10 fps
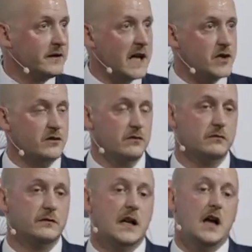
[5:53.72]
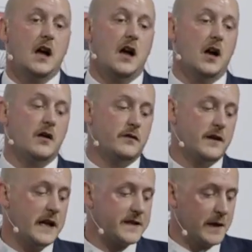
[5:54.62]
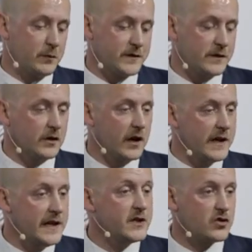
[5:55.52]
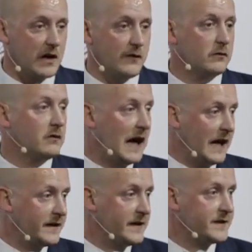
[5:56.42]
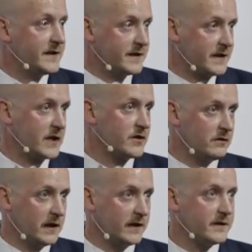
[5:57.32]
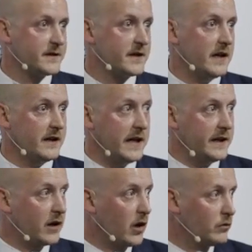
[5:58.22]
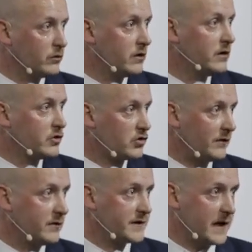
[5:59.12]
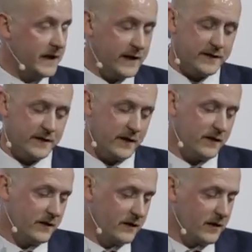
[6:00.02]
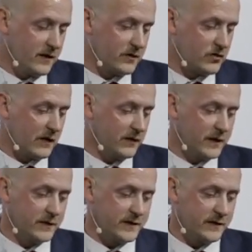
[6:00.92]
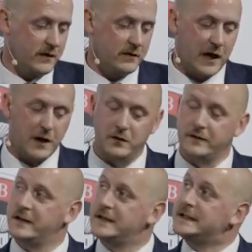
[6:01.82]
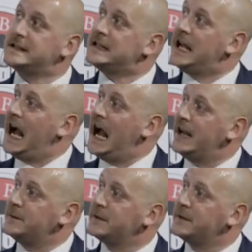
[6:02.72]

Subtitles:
national, the next step was to look at his travel and his international links and any co-travellers that he'd travelled into the UK with. And it